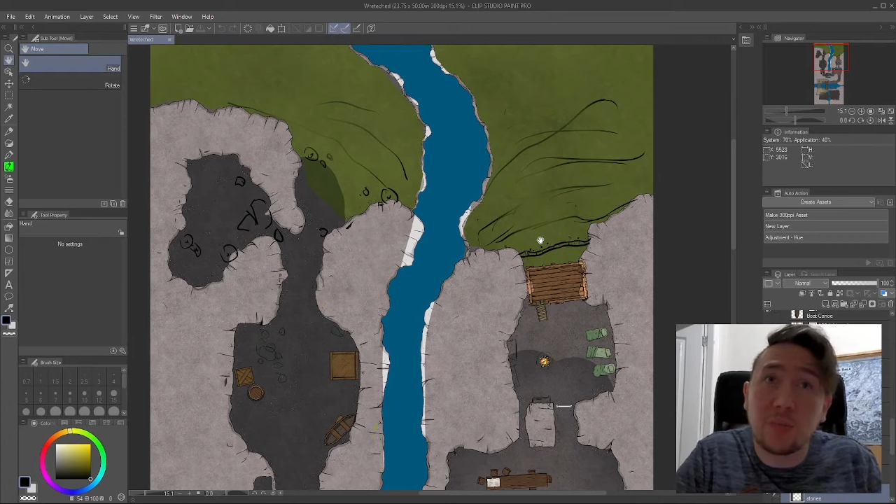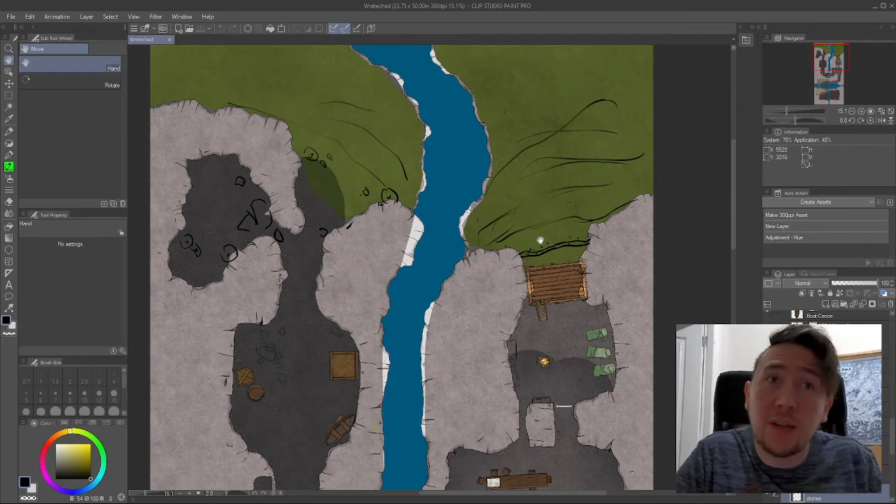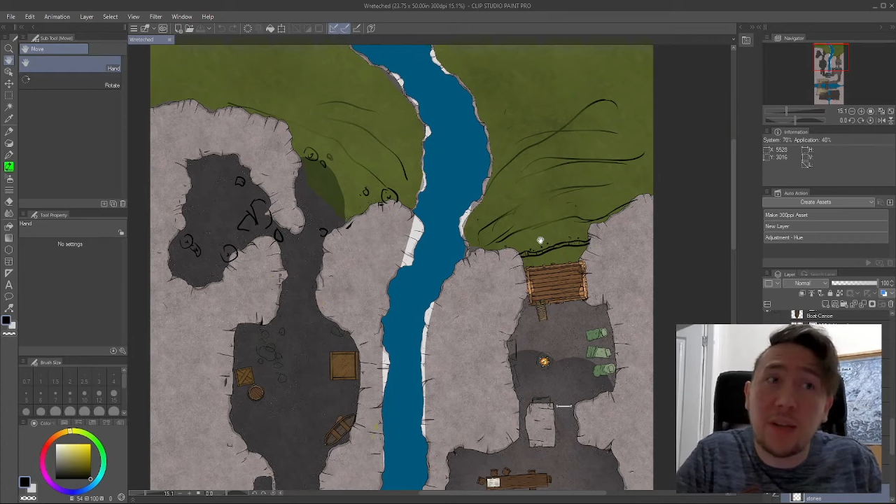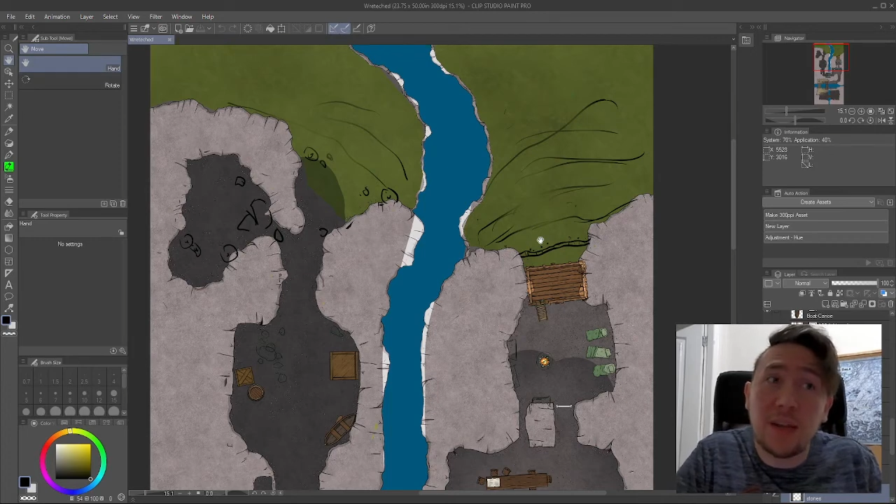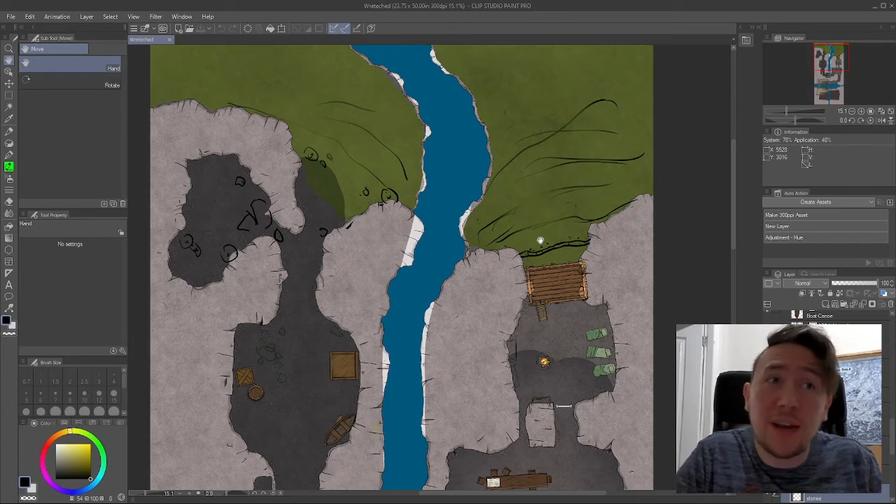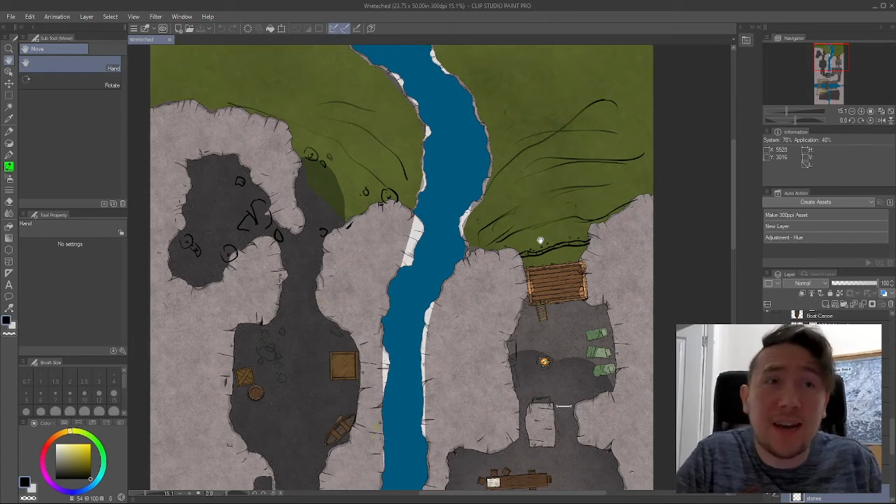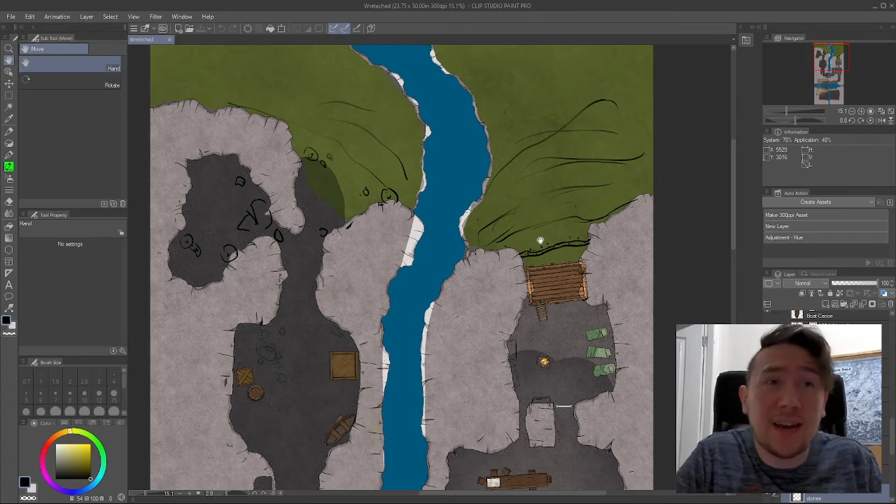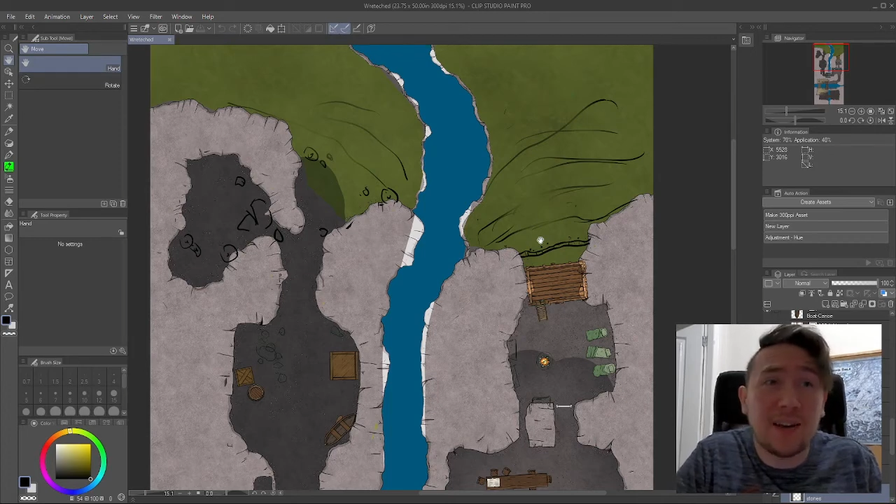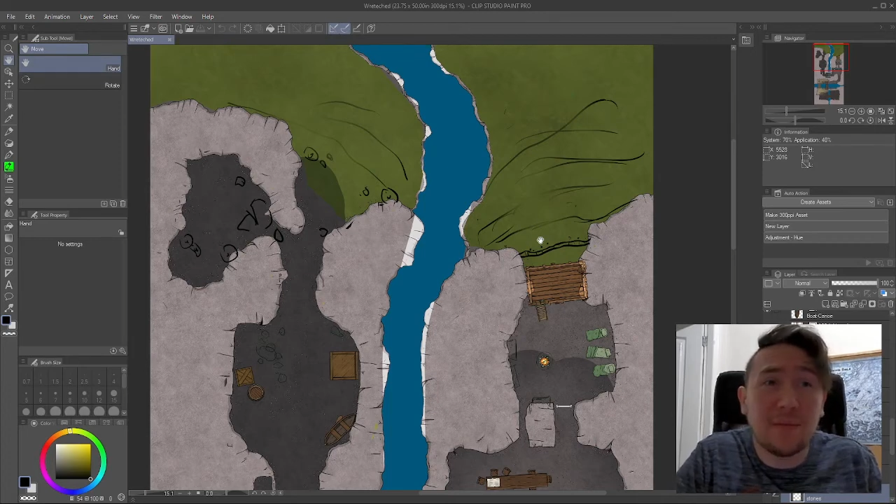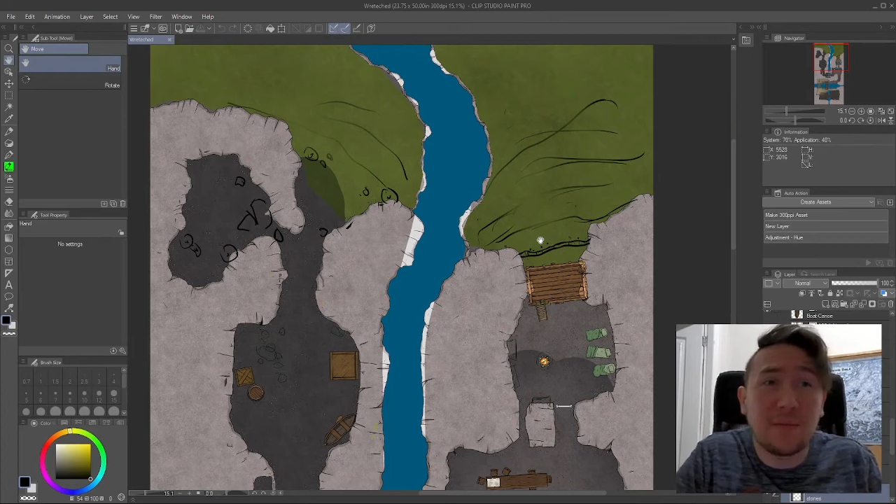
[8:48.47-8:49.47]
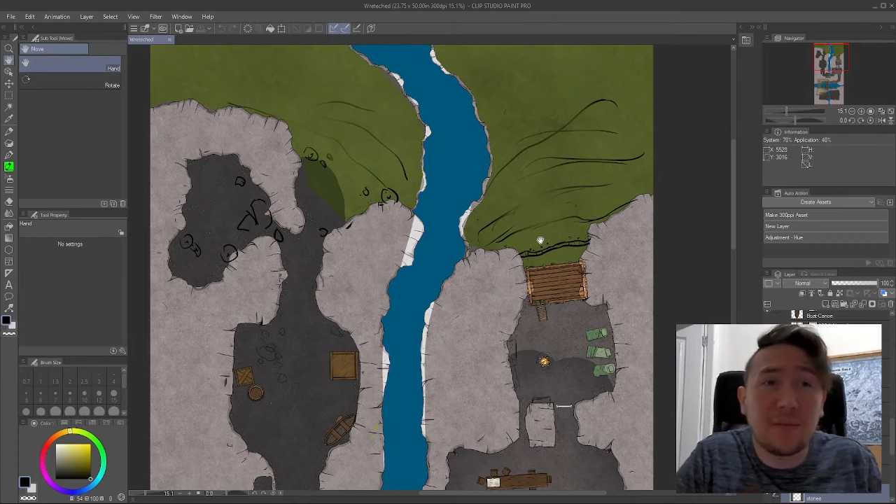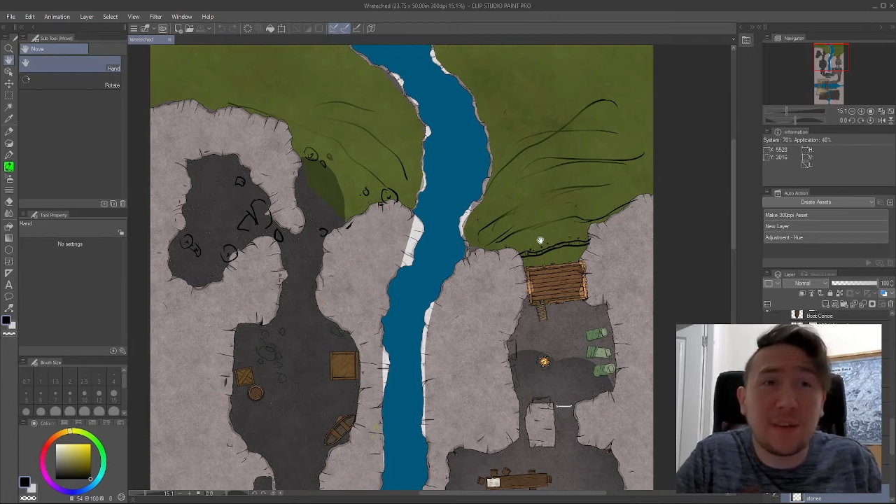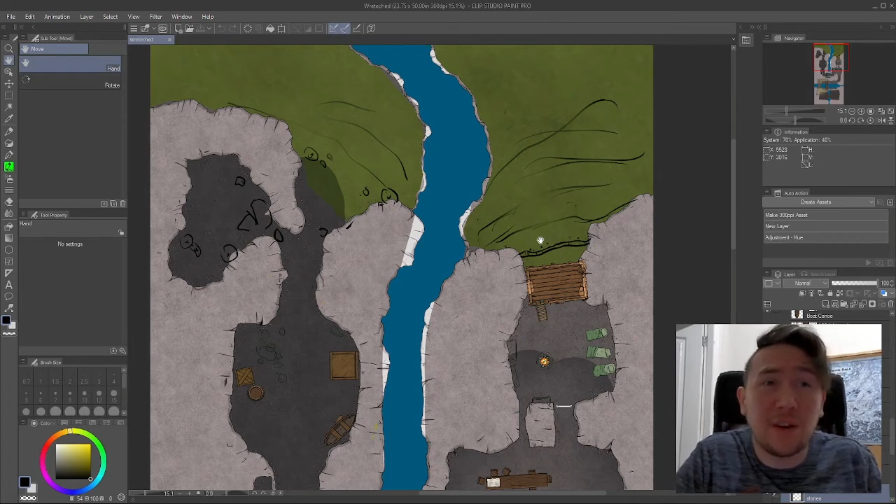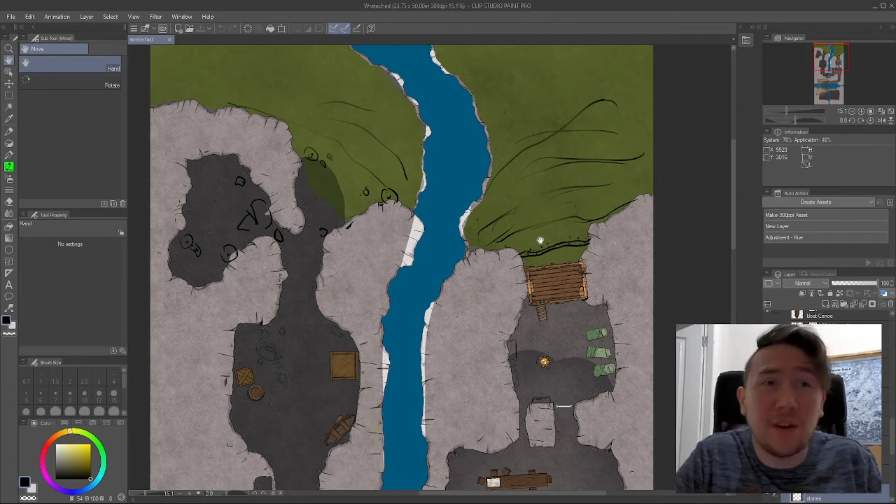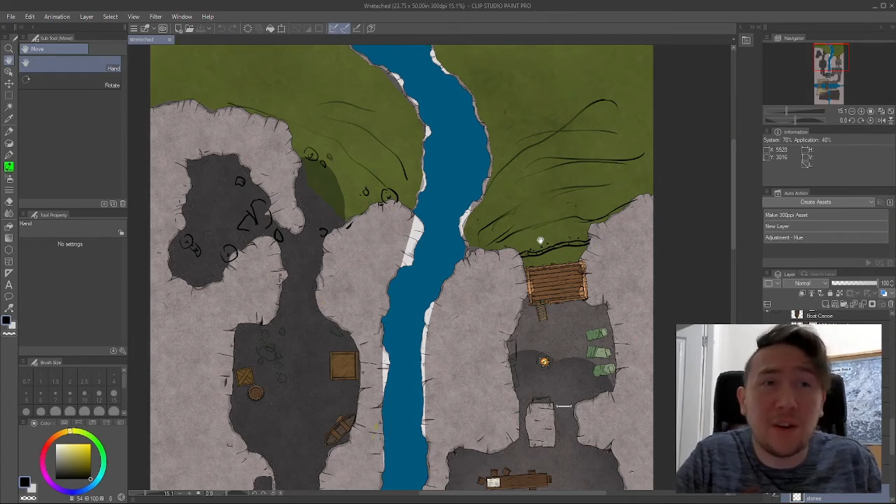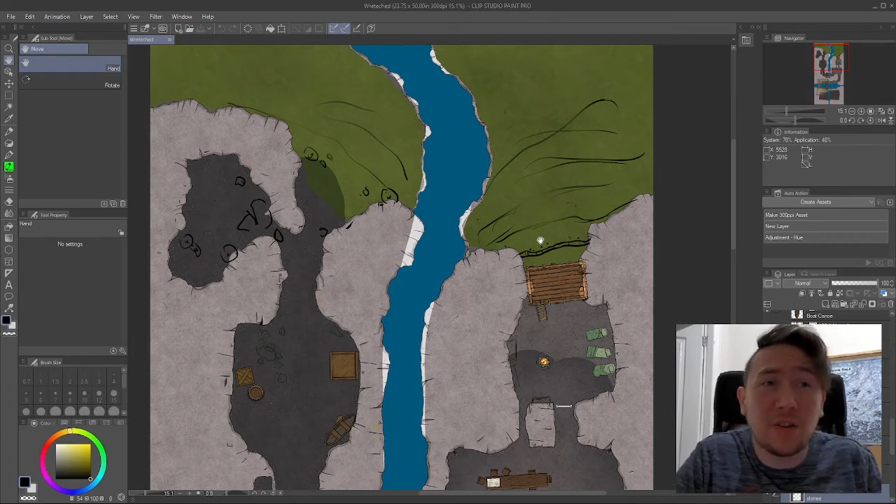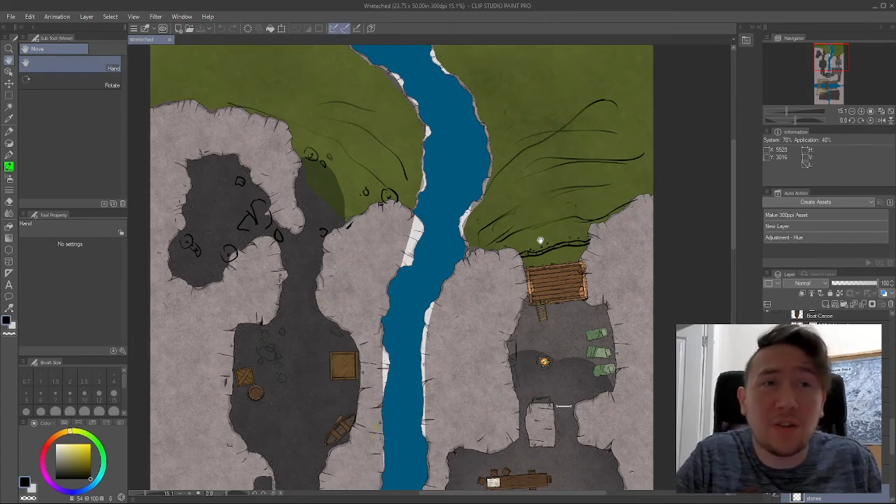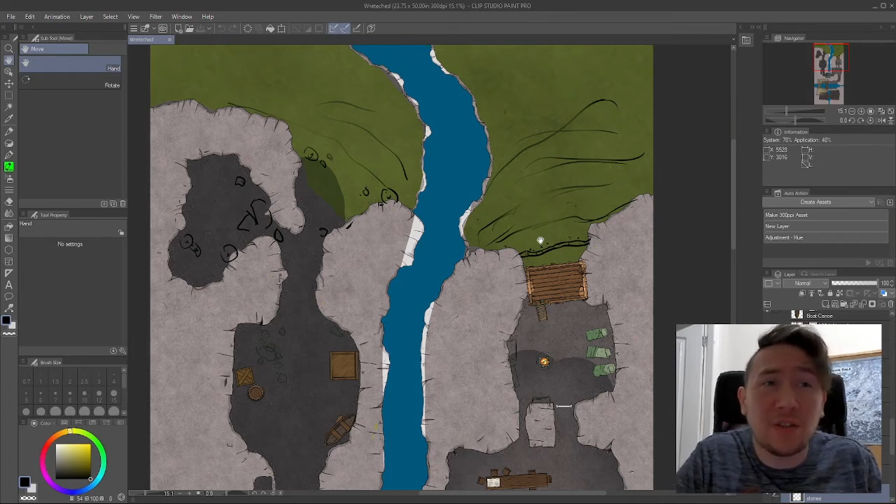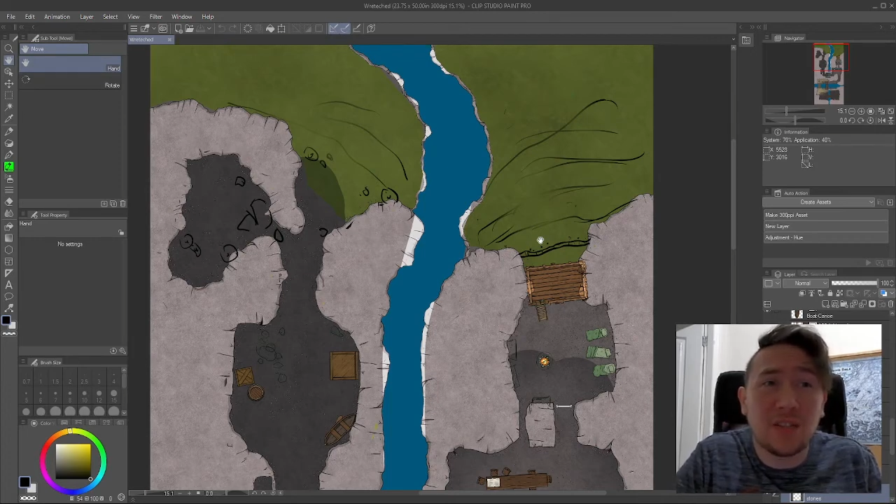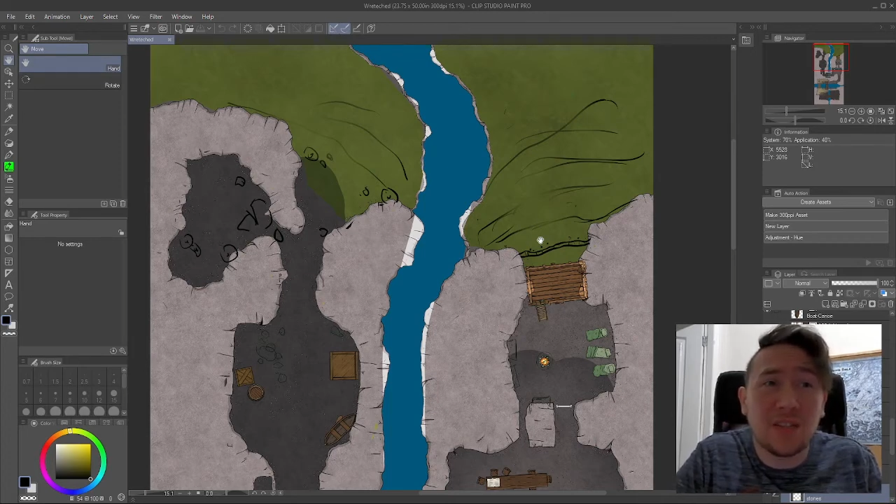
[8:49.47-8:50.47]
We have
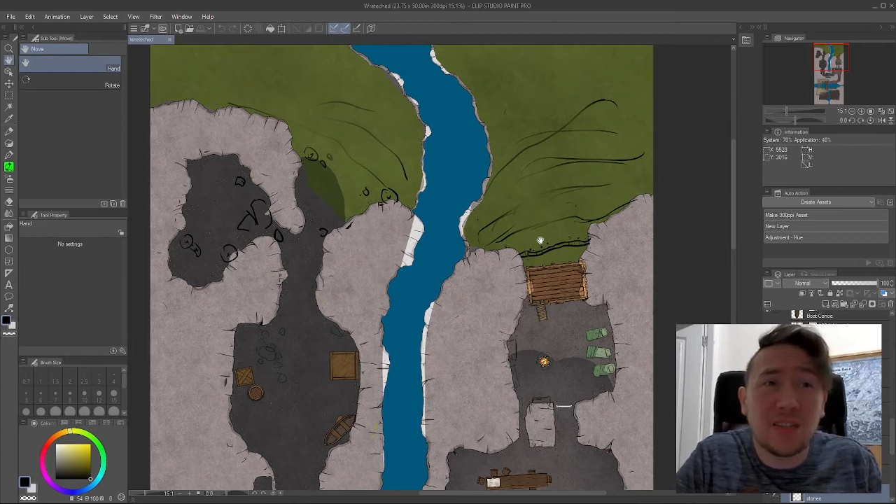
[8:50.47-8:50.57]
got...